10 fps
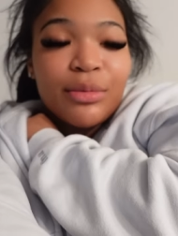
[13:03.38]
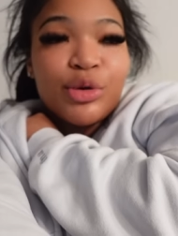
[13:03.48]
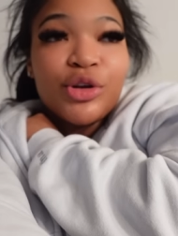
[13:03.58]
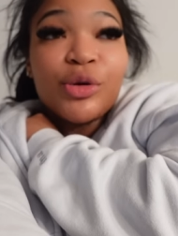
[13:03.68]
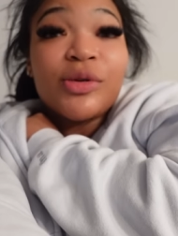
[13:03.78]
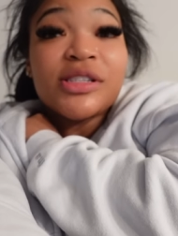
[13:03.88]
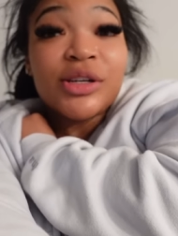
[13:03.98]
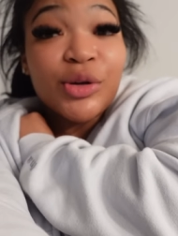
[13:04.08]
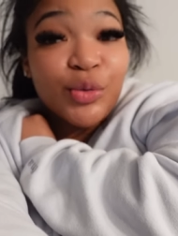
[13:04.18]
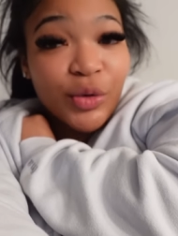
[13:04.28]
computer
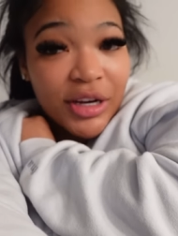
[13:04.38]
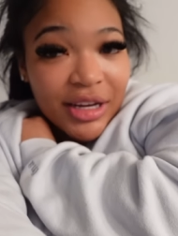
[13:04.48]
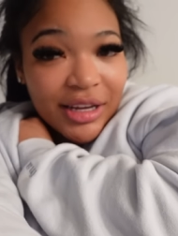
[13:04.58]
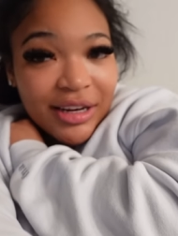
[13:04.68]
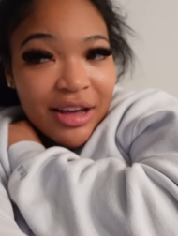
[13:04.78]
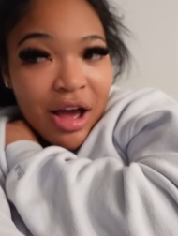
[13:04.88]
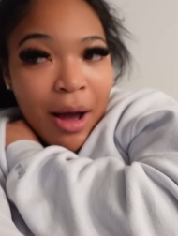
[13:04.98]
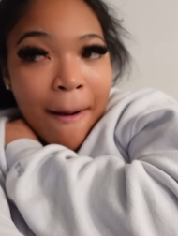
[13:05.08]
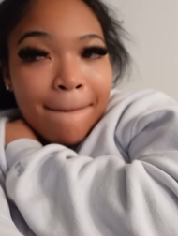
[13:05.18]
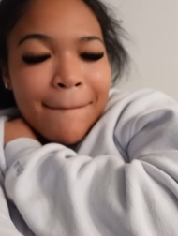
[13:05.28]
wasn't reading
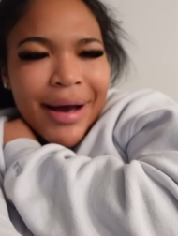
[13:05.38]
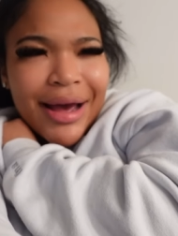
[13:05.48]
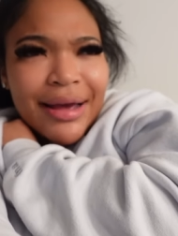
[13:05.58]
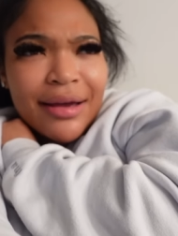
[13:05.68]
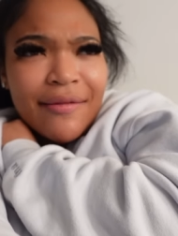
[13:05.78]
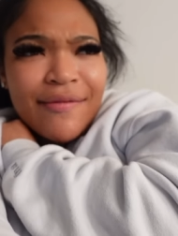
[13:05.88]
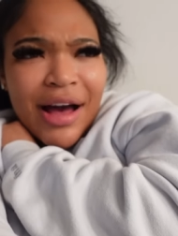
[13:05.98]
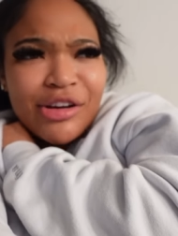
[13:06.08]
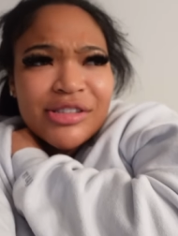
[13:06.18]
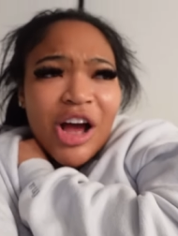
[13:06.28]
my
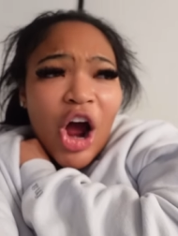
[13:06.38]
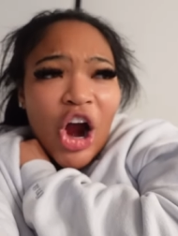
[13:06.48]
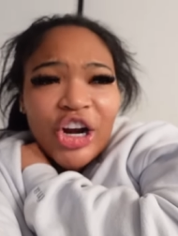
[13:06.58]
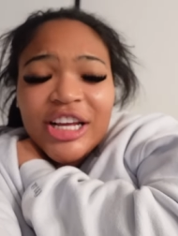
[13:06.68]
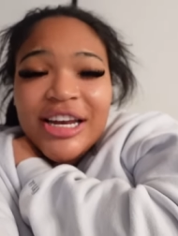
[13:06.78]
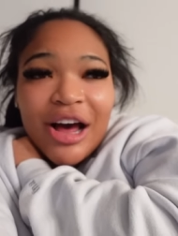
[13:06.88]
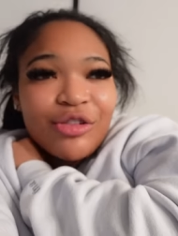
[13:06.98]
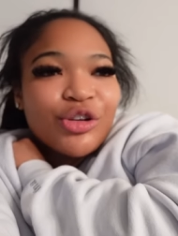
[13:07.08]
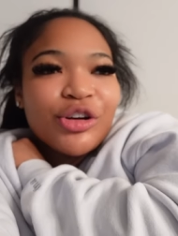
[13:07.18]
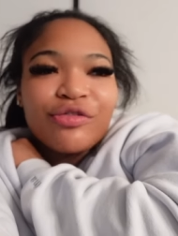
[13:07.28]
files I already
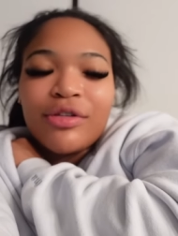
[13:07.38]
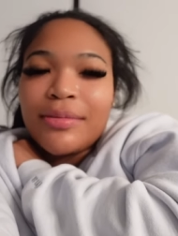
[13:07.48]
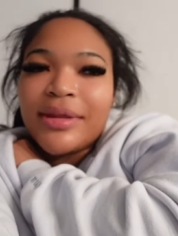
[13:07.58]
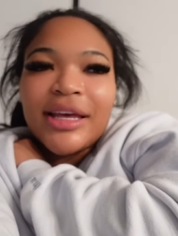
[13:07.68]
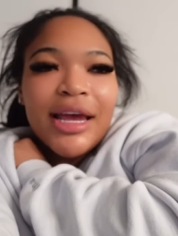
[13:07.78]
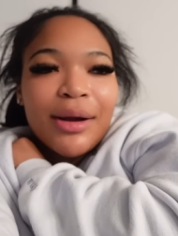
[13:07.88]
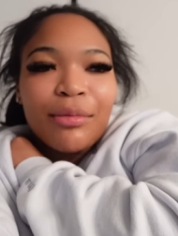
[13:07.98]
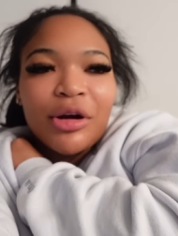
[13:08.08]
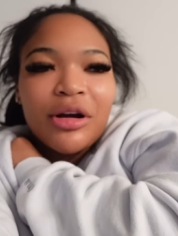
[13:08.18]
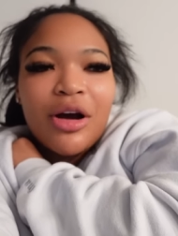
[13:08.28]
downloaded from the
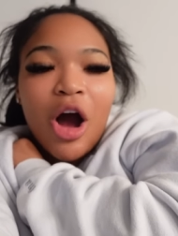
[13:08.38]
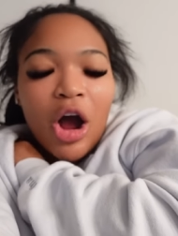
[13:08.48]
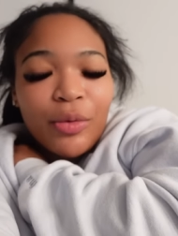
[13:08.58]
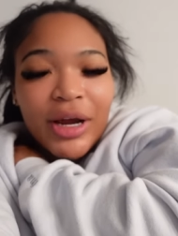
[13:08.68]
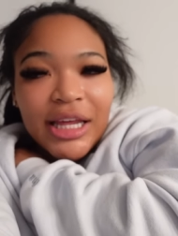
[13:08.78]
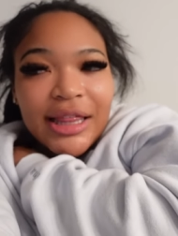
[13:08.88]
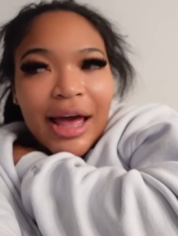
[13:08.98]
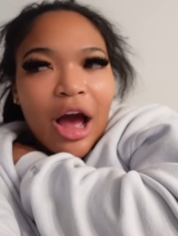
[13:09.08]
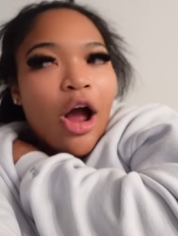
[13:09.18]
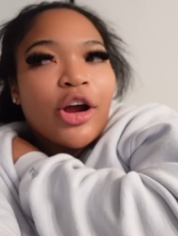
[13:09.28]
camera already.
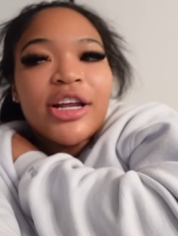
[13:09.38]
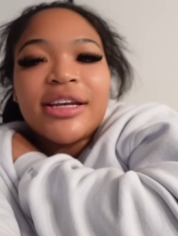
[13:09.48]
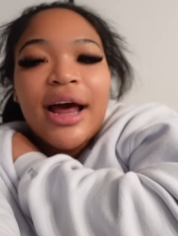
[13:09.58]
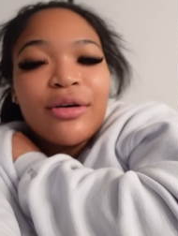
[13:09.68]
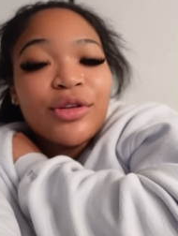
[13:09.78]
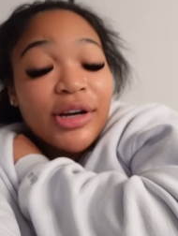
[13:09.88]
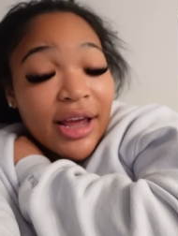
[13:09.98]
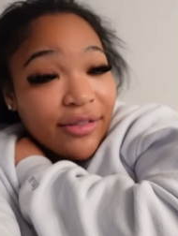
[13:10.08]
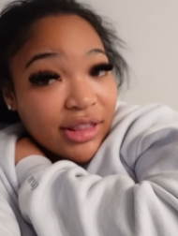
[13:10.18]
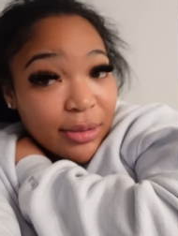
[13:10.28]
Like I already downloaded
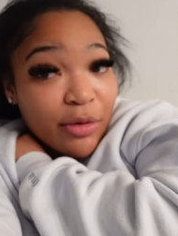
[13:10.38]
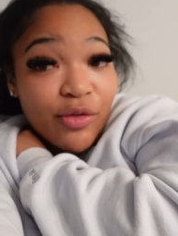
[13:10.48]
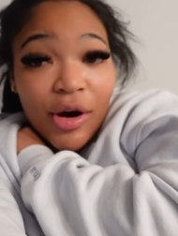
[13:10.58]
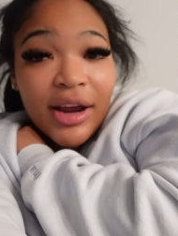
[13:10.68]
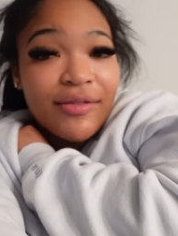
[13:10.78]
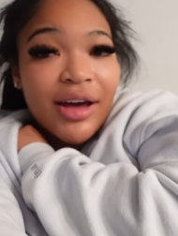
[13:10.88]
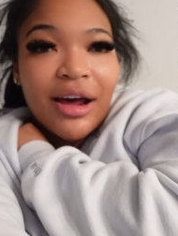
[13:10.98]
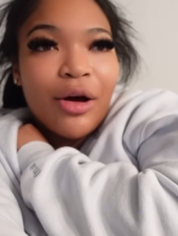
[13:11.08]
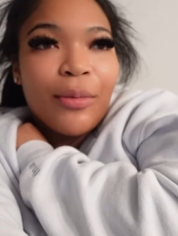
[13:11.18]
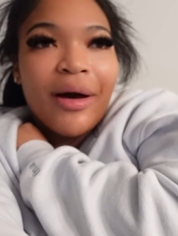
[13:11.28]
everything before I even
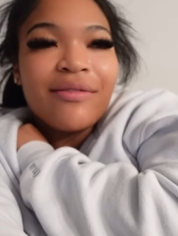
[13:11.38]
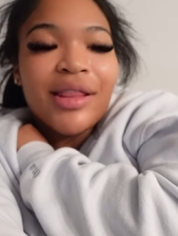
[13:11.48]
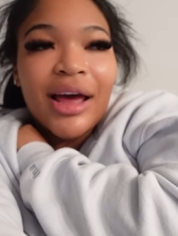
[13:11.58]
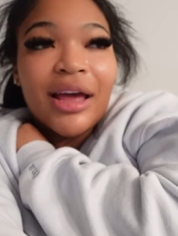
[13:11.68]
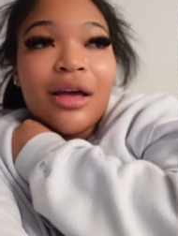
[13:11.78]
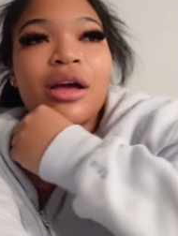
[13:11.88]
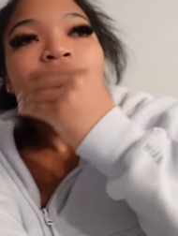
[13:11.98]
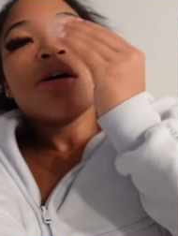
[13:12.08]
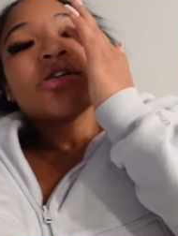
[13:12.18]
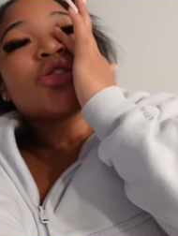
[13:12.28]
got on my flight.
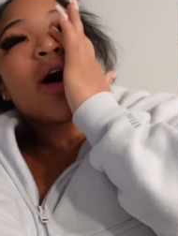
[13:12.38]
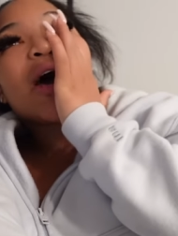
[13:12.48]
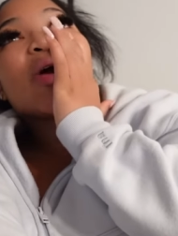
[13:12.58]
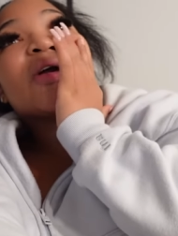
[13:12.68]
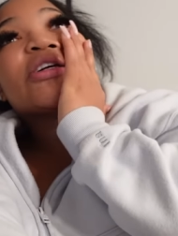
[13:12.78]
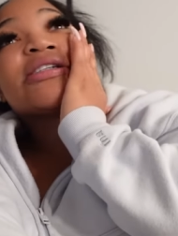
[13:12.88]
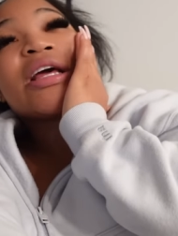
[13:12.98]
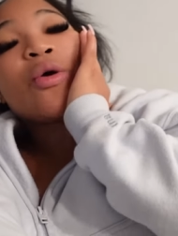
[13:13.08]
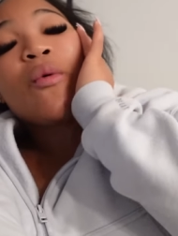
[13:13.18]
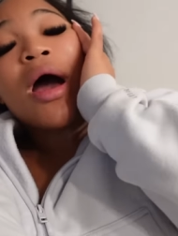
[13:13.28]
So I don't
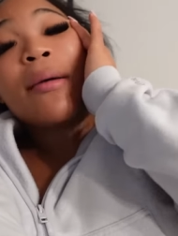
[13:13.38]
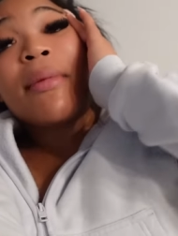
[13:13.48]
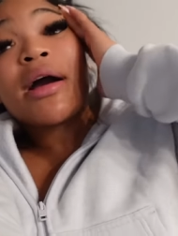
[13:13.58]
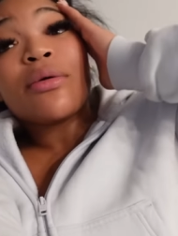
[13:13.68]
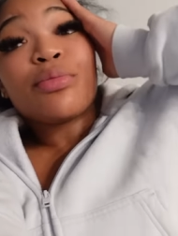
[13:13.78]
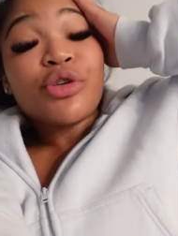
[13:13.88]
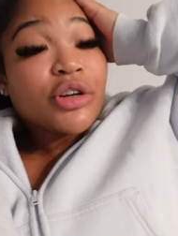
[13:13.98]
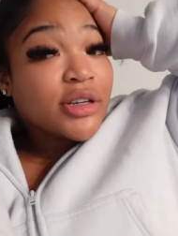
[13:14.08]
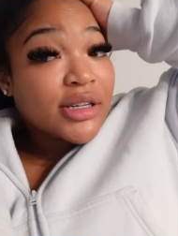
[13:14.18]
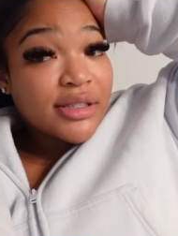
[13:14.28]
understand why my
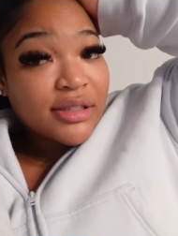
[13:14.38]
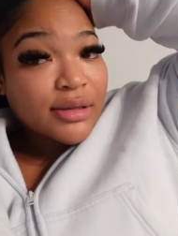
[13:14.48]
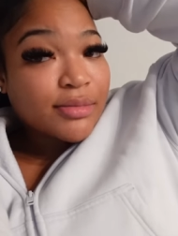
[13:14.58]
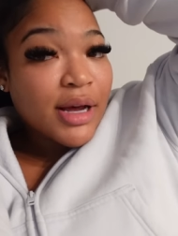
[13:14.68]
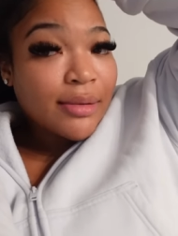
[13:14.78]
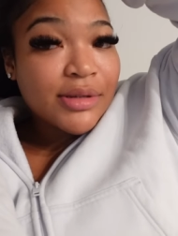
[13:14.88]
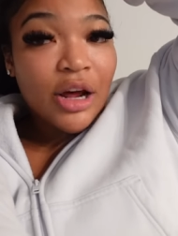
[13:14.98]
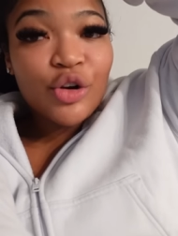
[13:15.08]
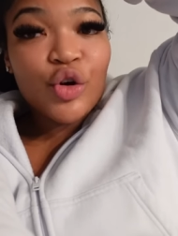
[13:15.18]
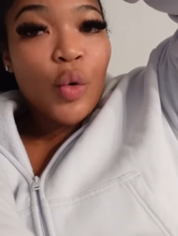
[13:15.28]
computer does this sometimes. I
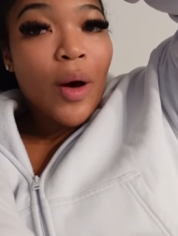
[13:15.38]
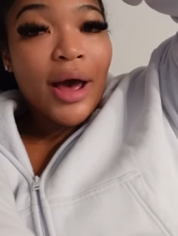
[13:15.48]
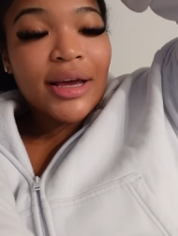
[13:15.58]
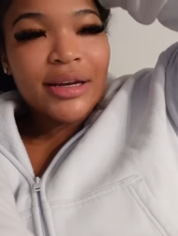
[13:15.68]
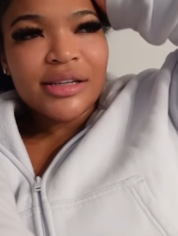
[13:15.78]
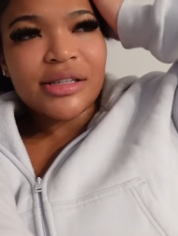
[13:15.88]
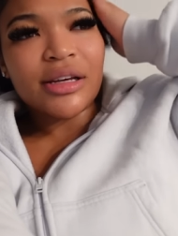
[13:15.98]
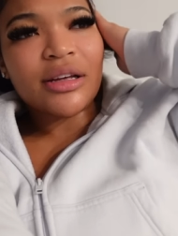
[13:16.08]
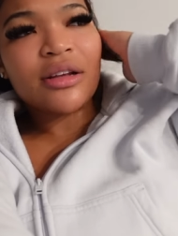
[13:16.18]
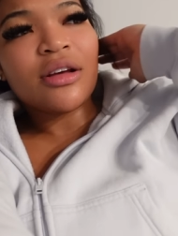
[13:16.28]
don't know why it
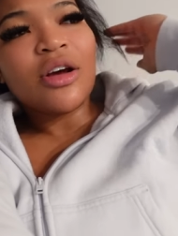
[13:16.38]
doesn't